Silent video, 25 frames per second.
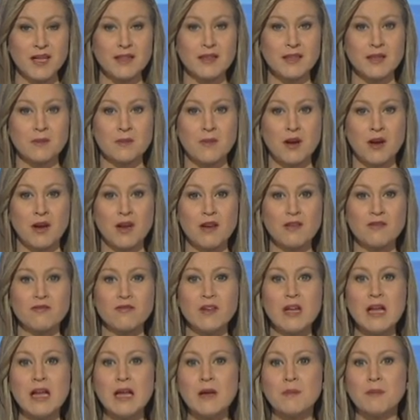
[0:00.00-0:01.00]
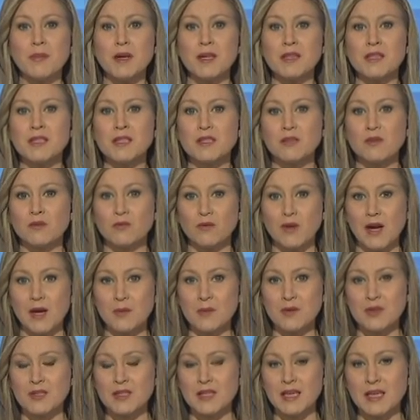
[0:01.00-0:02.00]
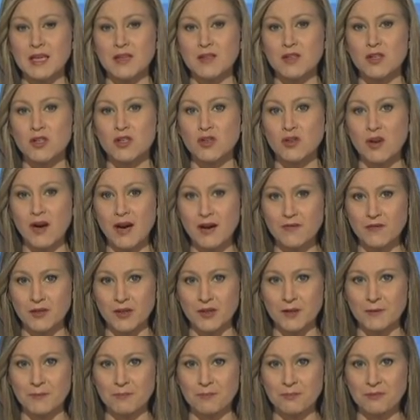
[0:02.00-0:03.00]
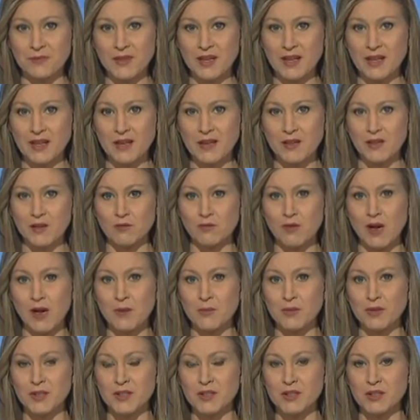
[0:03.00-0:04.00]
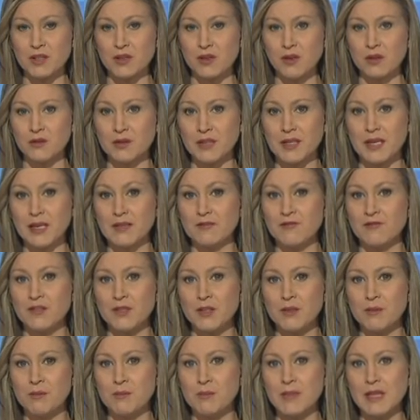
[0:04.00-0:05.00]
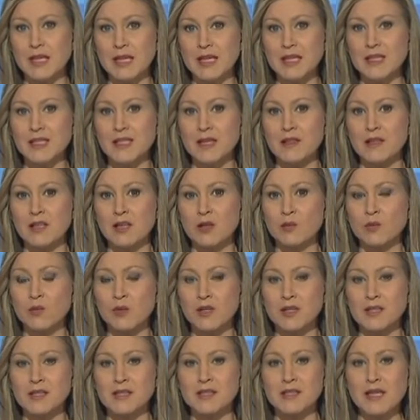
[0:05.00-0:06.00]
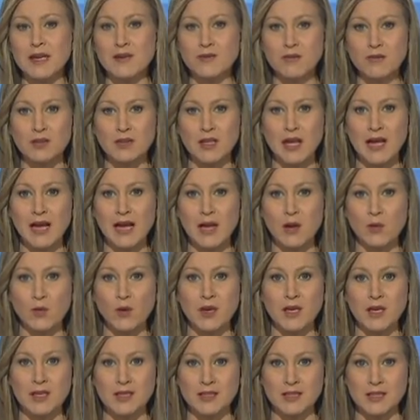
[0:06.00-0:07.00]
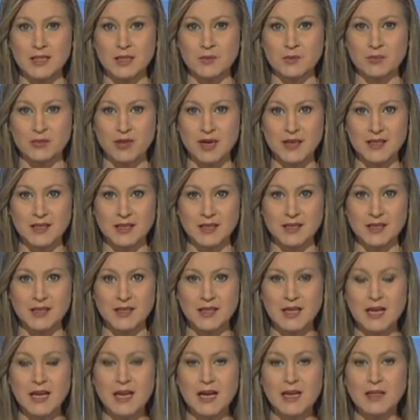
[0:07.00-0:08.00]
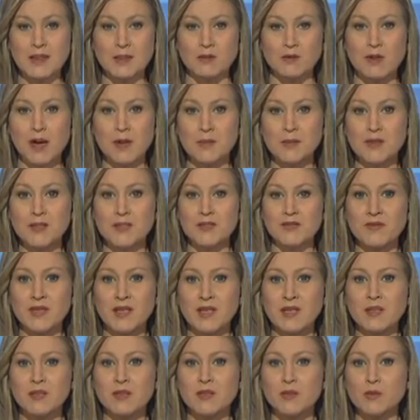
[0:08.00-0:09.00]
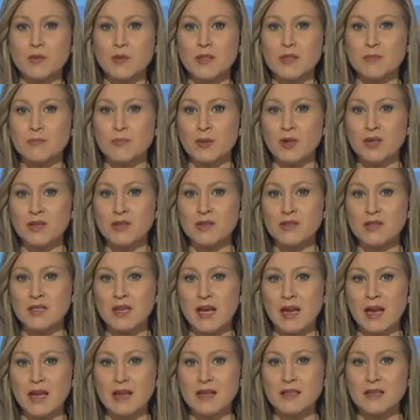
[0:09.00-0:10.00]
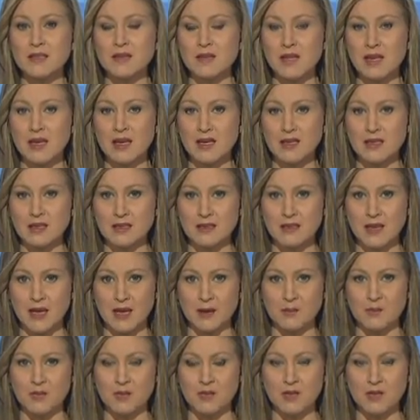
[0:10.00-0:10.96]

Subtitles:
them off, but the robbers hit the driver. The robbery took only a few minutes, and there were several eyewitnesses present. The robbers' vehicle was burned, and they escaped.